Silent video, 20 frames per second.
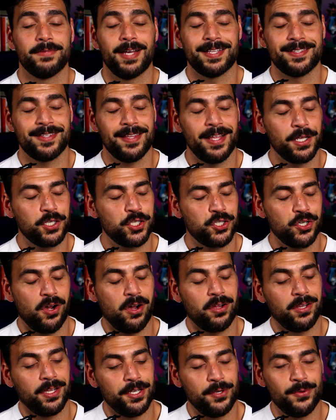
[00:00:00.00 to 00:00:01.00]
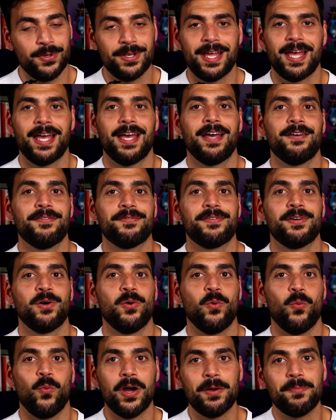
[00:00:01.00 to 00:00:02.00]
It's like chocolate. You can have
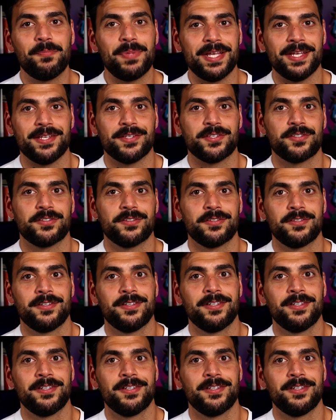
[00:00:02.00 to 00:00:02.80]
one piece.